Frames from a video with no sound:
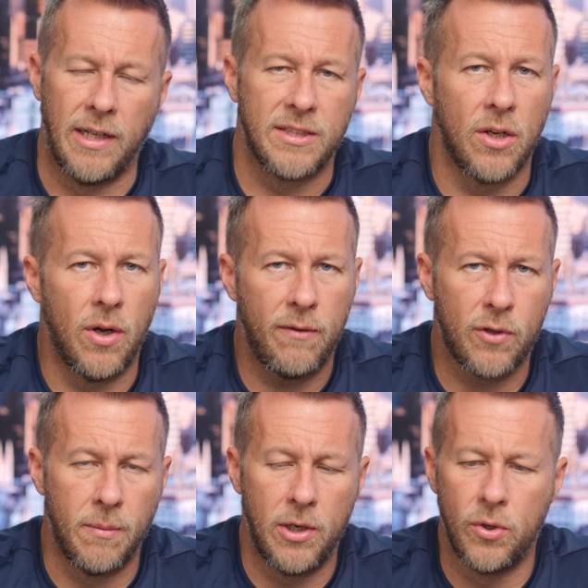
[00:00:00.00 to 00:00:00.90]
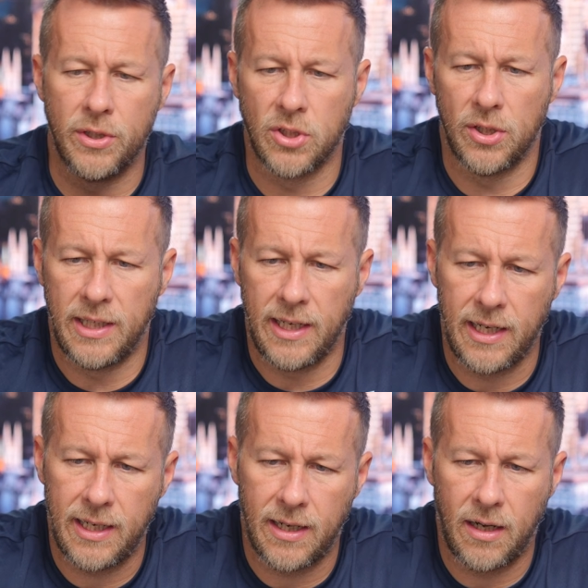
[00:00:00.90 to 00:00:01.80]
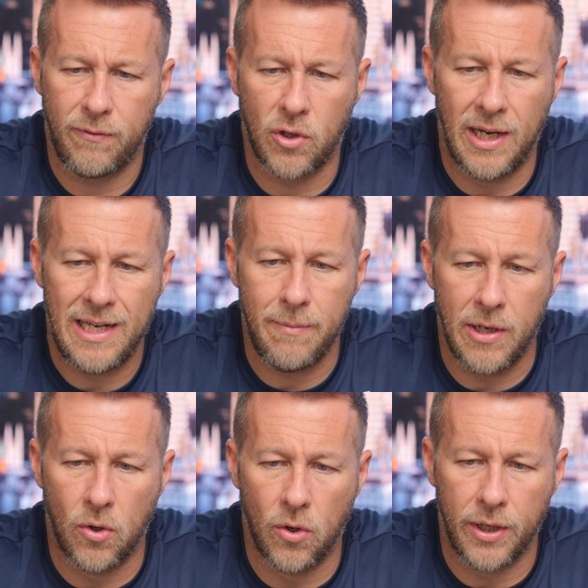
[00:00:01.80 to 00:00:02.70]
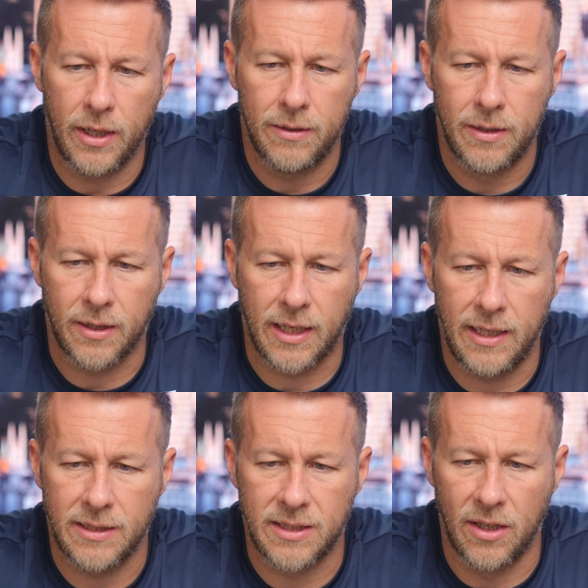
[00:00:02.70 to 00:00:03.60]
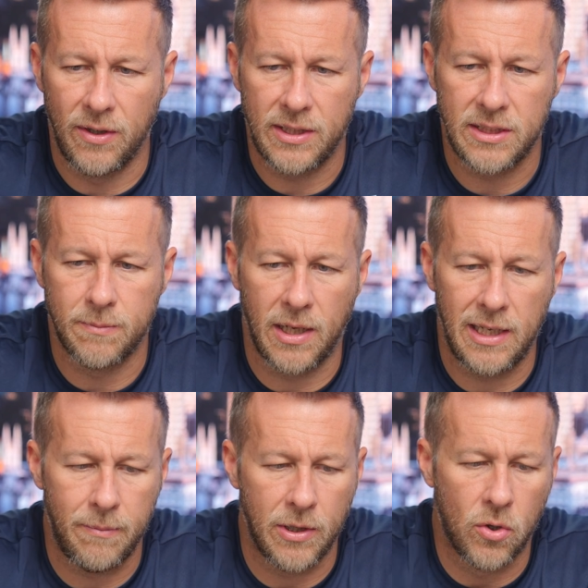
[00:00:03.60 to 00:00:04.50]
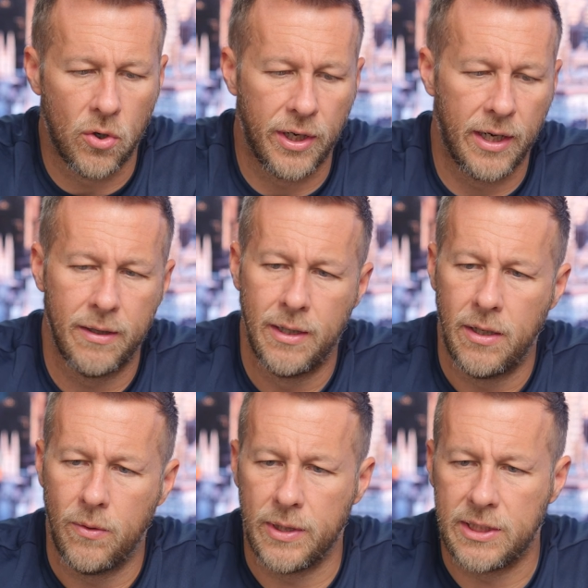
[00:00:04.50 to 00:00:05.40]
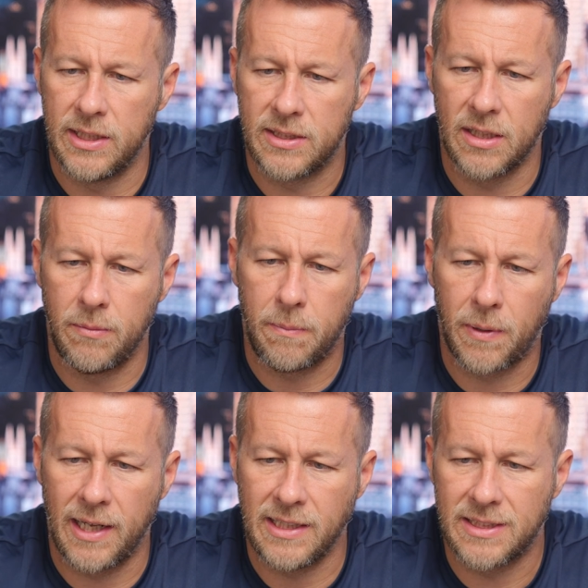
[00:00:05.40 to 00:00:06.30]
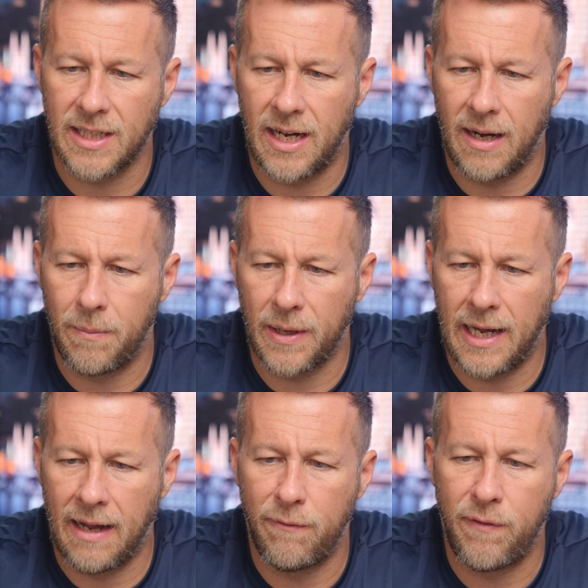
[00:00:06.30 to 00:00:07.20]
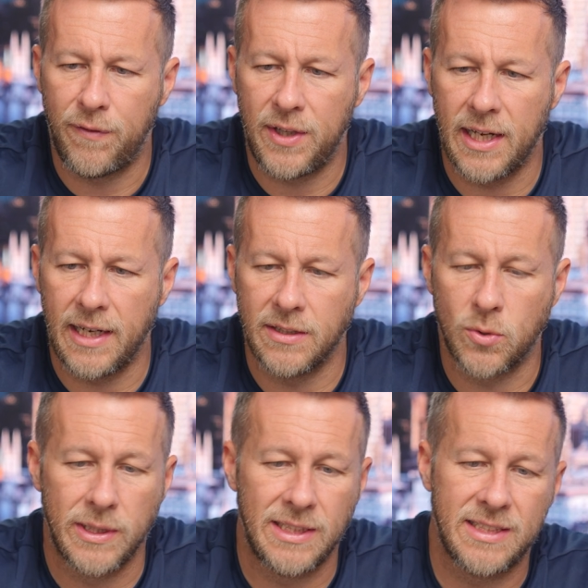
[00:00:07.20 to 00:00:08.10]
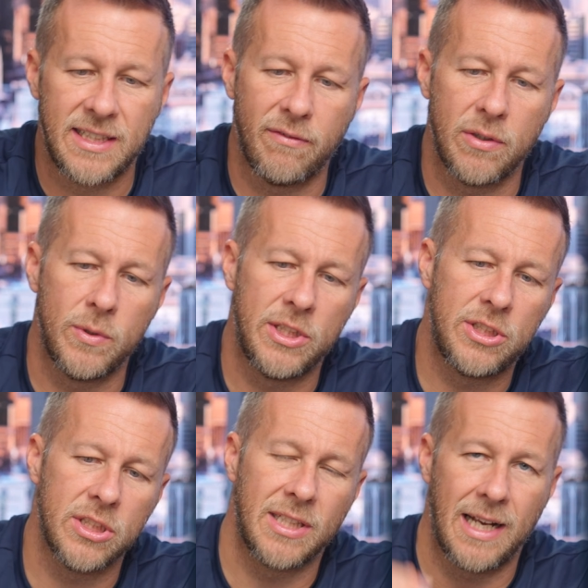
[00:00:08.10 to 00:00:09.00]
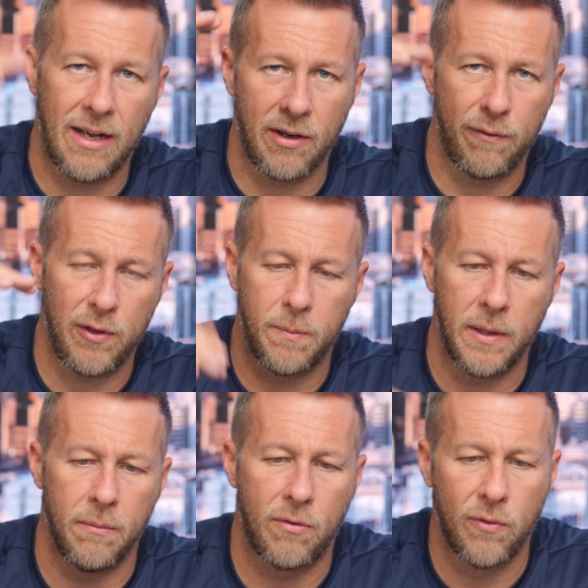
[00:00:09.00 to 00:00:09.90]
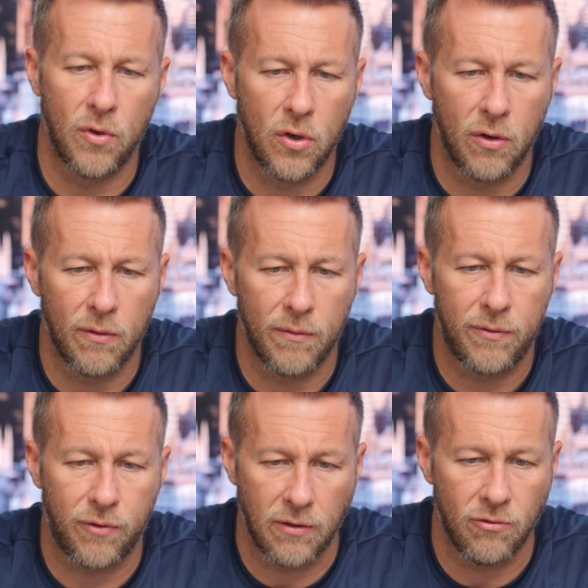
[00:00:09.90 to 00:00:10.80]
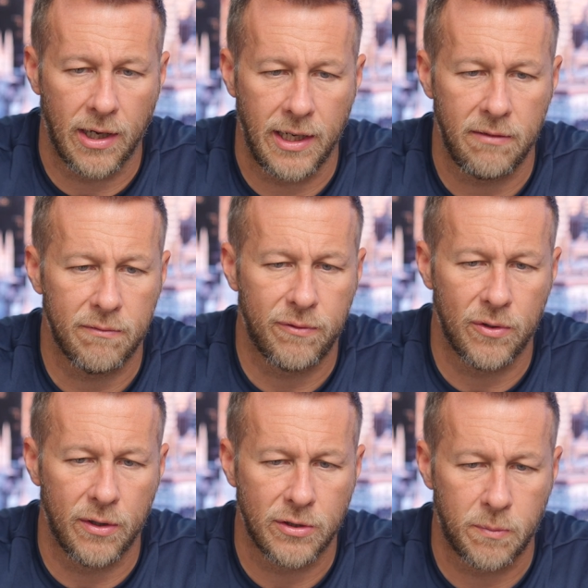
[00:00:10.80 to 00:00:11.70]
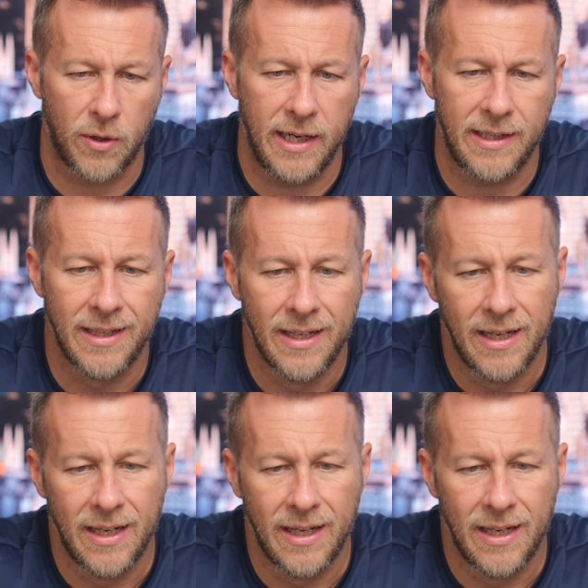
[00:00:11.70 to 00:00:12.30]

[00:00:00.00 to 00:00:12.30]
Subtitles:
right, so I've got my orders on here. I've got a limit order. Okay, so this is my limit order, which is going to be placed up at 58.27, which is just allowing a few pips for front running for the spread.